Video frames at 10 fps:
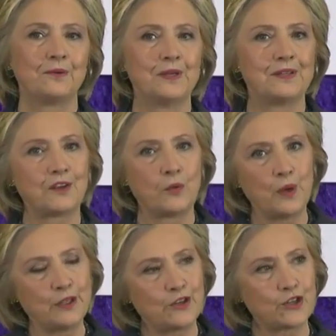when
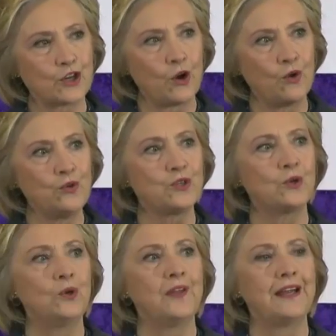someone shows
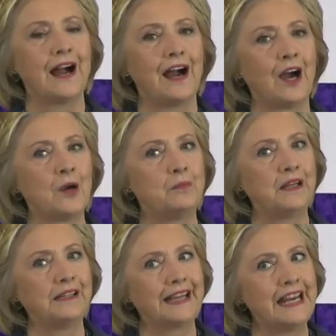you who they are,
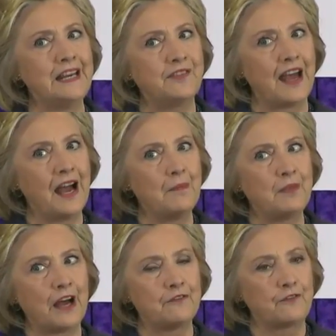believe
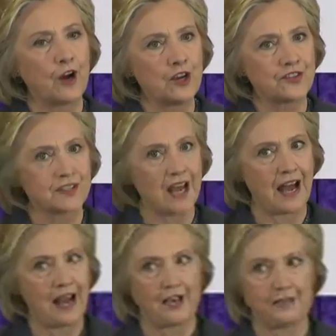them the first
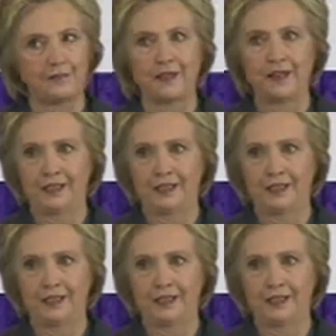time.